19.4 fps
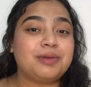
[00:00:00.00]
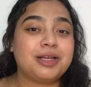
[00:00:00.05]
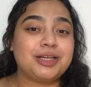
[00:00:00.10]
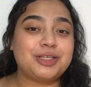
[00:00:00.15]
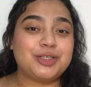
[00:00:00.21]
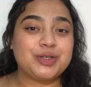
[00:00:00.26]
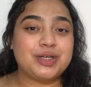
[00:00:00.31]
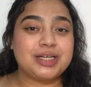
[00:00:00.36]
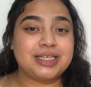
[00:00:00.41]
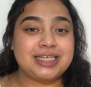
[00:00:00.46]
blood
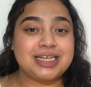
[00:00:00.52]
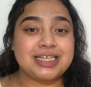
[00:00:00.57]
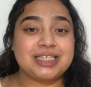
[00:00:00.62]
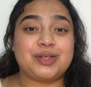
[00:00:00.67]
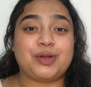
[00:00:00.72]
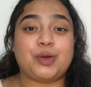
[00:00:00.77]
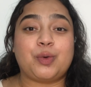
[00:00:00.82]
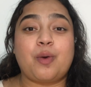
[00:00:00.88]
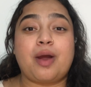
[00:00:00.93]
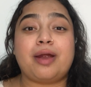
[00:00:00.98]
sugar test
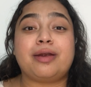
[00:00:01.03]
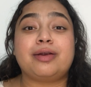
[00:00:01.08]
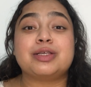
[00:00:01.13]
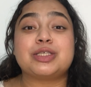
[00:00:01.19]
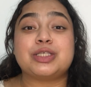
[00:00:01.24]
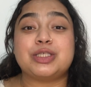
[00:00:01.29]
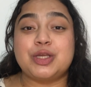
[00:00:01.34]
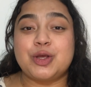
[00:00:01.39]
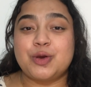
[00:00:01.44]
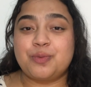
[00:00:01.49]

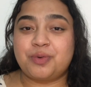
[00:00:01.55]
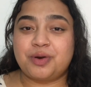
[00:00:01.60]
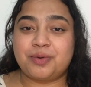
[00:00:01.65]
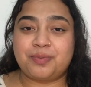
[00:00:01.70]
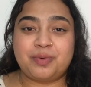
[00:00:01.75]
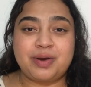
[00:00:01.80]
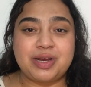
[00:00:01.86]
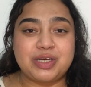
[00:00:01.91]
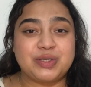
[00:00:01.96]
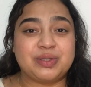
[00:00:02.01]
requires no
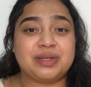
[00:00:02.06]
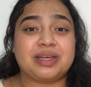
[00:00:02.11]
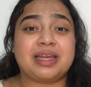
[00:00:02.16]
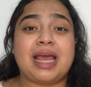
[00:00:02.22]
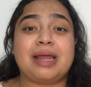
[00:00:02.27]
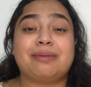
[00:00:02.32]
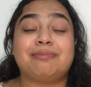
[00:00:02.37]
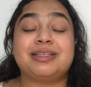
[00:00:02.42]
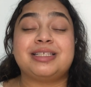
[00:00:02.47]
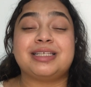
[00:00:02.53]
preparation,
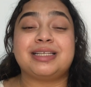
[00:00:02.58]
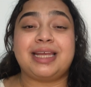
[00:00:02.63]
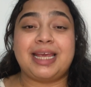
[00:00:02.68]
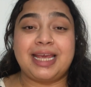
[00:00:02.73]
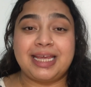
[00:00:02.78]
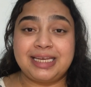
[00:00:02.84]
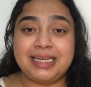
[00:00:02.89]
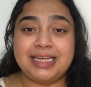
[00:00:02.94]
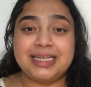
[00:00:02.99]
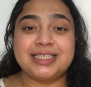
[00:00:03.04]
can be done
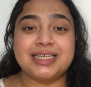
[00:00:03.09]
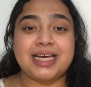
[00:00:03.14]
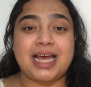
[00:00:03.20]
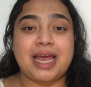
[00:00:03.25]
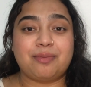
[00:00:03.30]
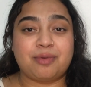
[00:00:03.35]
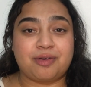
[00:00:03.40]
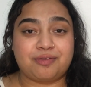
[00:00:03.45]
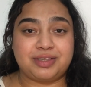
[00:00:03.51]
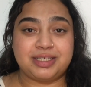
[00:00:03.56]
any time
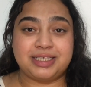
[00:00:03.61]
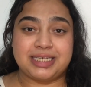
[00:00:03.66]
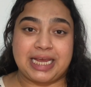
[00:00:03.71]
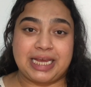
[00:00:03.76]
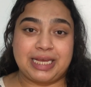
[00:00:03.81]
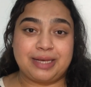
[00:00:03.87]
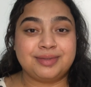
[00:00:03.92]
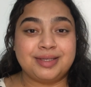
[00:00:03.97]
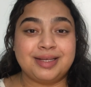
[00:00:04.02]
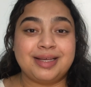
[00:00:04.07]
of the day.
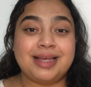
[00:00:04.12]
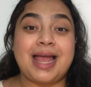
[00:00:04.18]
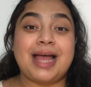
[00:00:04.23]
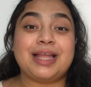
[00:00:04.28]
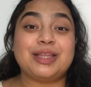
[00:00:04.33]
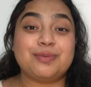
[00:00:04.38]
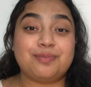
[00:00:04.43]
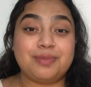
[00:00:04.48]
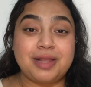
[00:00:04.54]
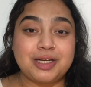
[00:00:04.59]
And
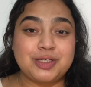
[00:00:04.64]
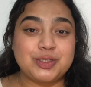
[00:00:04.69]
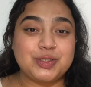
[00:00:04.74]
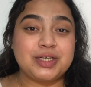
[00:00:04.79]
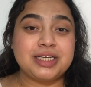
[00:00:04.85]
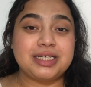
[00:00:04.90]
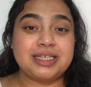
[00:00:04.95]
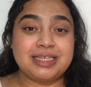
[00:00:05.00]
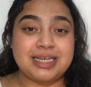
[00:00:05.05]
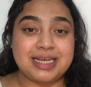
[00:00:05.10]
the blood
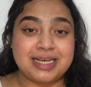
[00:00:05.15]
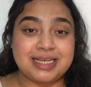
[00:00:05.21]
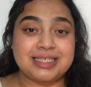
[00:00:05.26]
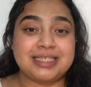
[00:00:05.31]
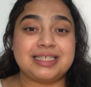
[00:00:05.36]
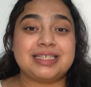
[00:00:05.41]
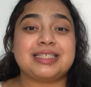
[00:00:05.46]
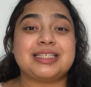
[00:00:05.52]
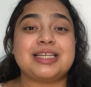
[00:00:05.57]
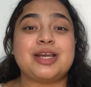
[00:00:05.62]
sugar test
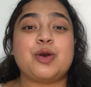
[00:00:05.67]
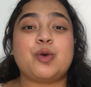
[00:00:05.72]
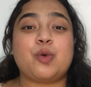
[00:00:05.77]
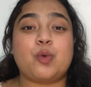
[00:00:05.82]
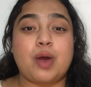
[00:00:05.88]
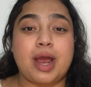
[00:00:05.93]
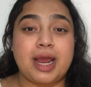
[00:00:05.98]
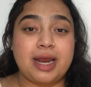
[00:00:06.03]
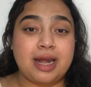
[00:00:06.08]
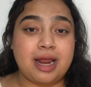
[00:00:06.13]
is done right